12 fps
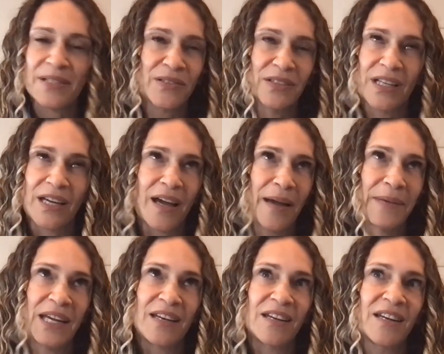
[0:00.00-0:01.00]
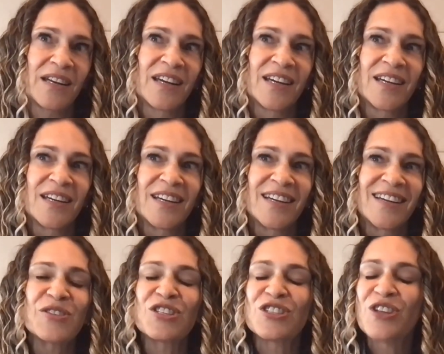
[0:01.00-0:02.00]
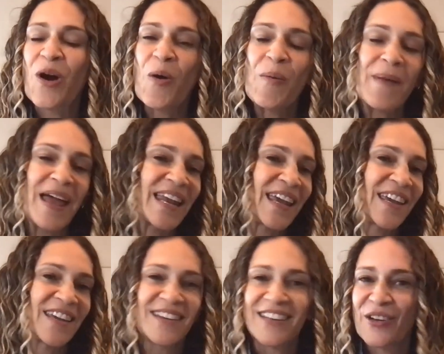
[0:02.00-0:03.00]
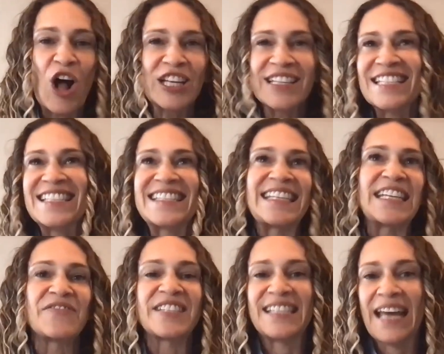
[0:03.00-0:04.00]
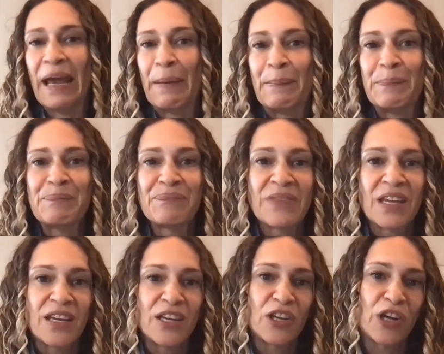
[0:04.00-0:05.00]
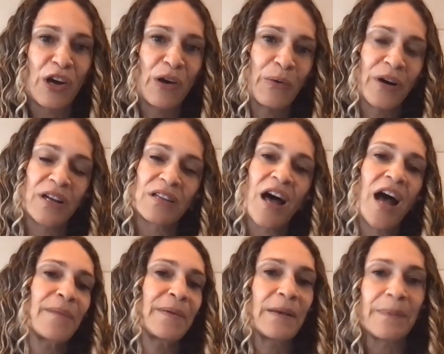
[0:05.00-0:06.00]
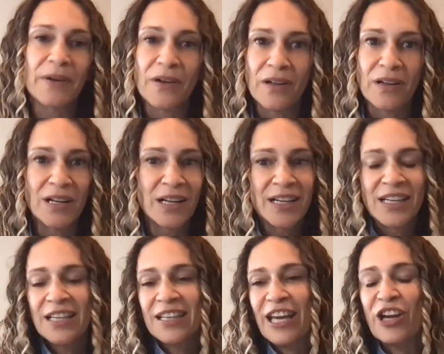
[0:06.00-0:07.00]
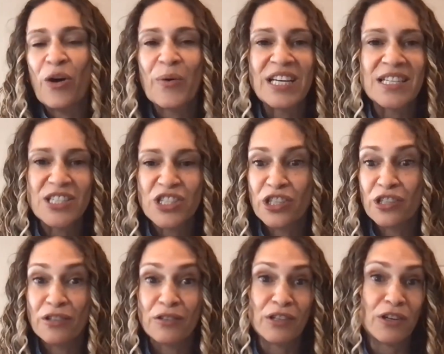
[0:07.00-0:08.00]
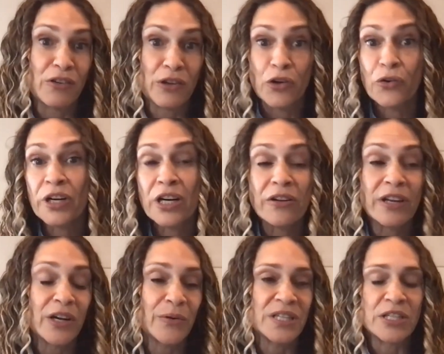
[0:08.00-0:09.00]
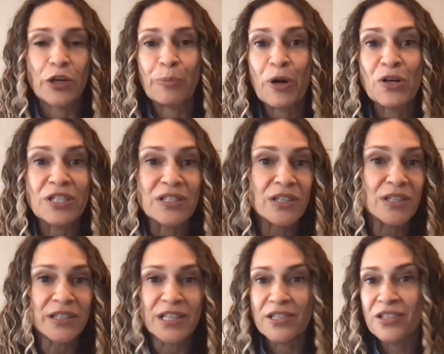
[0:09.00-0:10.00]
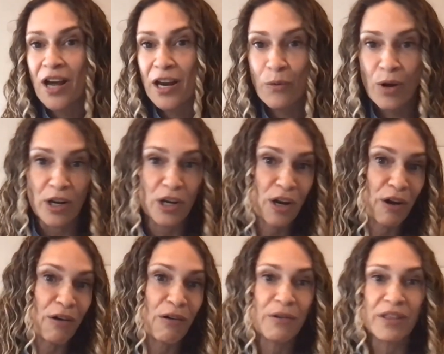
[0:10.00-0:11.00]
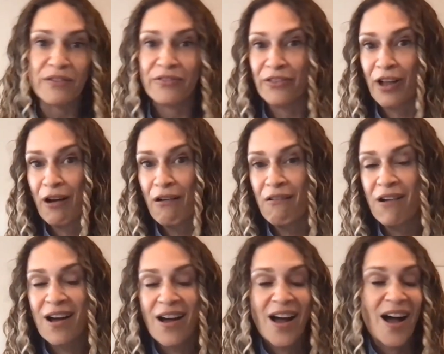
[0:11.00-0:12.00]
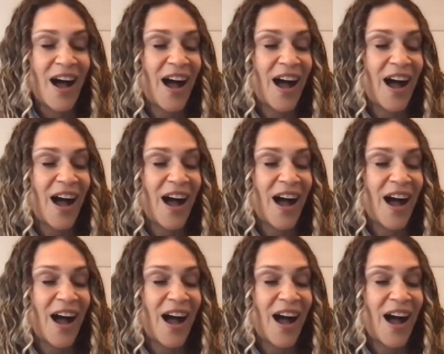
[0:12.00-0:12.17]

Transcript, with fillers: Absolutely. I mean, there's so many, I call it the sea of same, you know, where a lot of people they go into, you know, their career, they go into their personal, and they just kind of want to go with the flow.